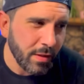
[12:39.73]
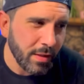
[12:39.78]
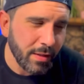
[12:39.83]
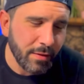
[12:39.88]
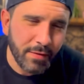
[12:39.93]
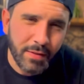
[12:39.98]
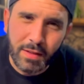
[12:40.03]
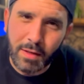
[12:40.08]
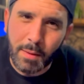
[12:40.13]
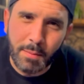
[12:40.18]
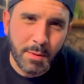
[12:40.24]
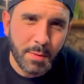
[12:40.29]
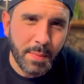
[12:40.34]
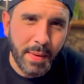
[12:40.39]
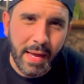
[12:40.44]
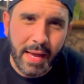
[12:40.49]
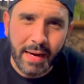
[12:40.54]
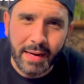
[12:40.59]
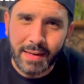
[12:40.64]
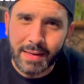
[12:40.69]
And if it comes
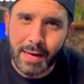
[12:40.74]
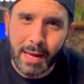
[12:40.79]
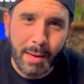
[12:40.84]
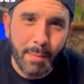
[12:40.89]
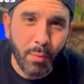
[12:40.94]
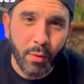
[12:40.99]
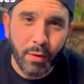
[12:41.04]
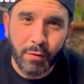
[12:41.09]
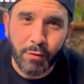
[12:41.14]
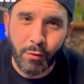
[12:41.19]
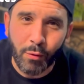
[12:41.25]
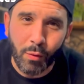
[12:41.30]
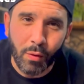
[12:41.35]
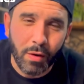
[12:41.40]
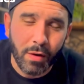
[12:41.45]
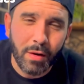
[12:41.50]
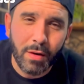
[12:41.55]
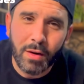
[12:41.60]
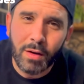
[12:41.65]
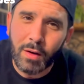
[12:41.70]
back a
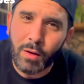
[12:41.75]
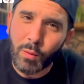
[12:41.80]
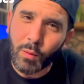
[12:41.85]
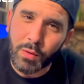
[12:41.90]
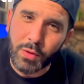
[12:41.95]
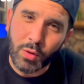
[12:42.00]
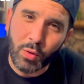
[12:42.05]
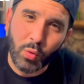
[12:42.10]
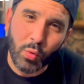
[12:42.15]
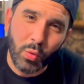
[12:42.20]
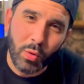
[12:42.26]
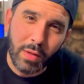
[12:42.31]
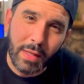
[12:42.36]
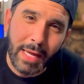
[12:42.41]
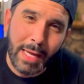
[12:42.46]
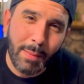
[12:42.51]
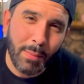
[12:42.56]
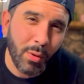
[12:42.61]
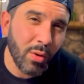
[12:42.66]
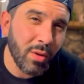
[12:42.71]
9.4 with a cool
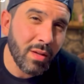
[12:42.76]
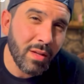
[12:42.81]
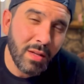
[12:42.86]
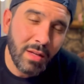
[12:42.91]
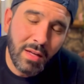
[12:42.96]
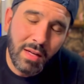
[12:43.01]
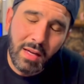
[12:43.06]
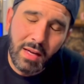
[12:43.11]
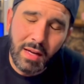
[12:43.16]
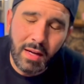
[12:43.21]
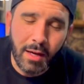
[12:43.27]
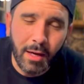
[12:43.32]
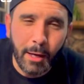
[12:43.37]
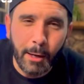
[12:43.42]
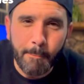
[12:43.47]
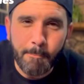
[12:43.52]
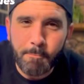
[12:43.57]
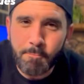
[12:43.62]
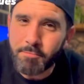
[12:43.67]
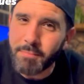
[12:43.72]
label,
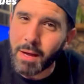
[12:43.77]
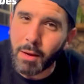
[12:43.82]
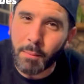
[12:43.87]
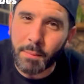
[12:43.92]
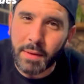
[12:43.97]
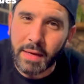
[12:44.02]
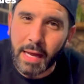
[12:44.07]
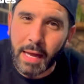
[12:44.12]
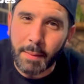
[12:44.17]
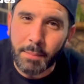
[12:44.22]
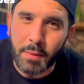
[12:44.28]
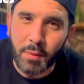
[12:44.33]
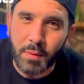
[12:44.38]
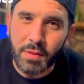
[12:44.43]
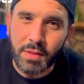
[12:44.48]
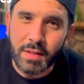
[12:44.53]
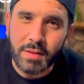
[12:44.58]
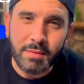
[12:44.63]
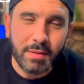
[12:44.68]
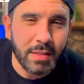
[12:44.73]
I'll be happy
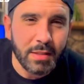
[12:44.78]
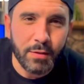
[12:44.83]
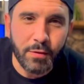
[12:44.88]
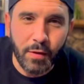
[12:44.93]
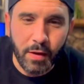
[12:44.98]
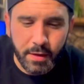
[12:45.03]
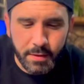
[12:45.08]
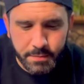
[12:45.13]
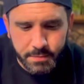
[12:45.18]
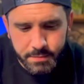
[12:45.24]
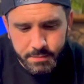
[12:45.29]
with it. It's fine.